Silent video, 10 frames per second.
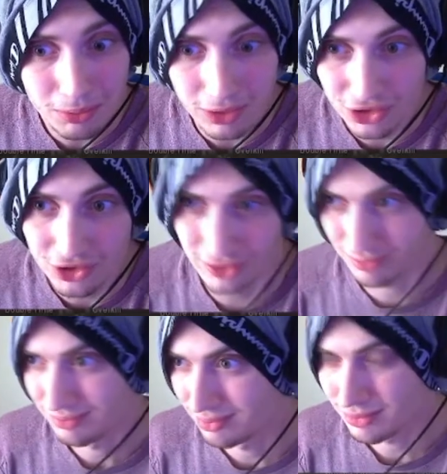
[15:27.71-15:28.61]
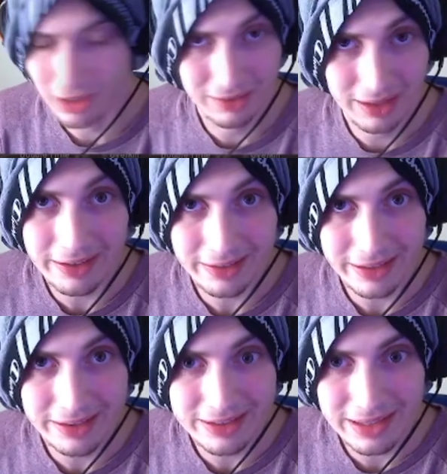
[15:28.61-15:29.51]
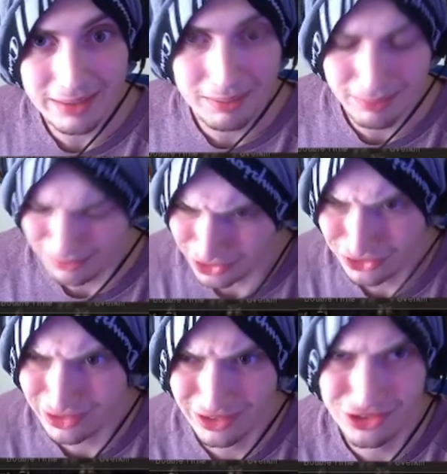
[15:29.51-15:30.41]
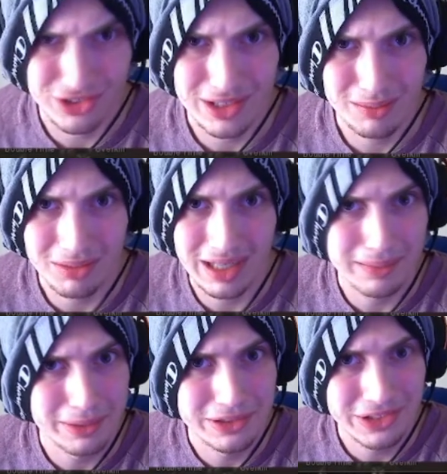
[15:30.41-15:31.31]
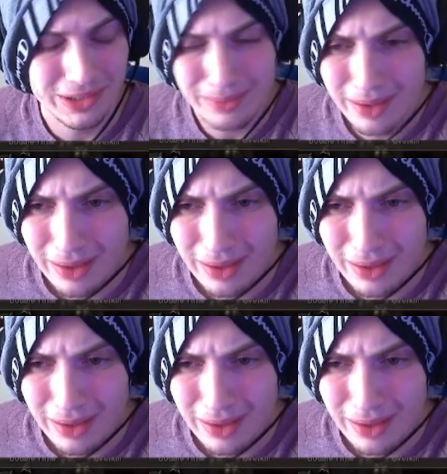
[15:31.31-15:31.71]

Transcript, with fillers: which is unlikely in this game. Usually they're just going to blind push you.